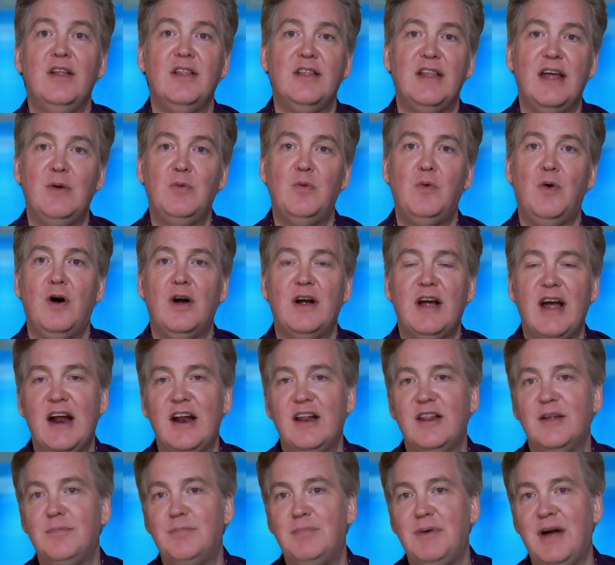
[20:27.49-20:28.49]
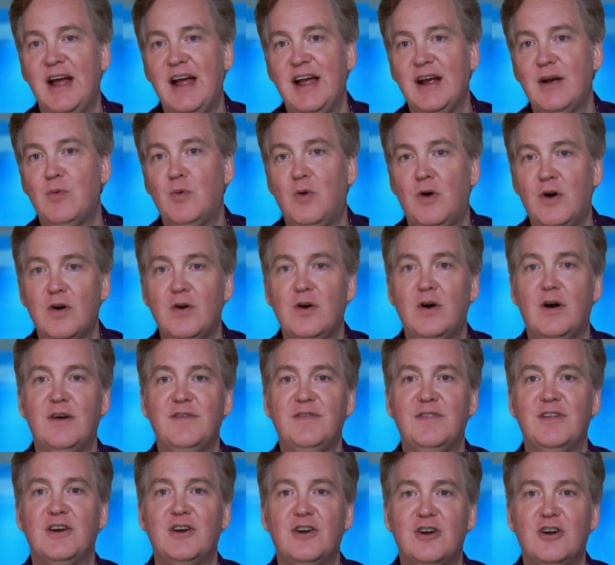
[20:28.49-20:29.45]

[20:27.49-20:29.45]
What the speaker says: They walk out of the bank, walk off the